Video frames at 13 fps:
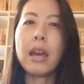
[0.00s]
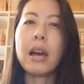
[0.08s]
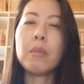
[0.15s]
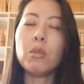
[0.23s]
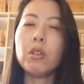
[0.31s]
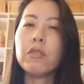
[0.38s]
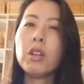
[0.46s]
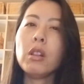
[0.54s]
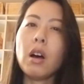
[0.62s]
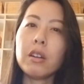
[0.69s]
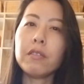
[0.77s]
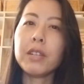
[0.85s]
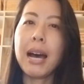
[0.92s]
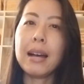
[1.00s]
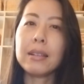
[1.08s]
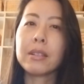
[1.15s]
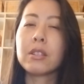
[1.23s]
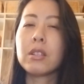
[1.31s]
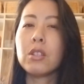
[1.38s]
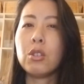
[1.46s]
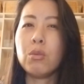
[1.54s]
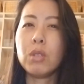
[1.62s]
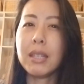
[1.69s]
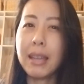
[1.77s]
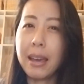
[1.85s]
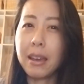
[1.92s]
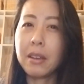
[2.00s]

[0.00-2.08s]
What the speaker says: I moved a lot of tasks to today.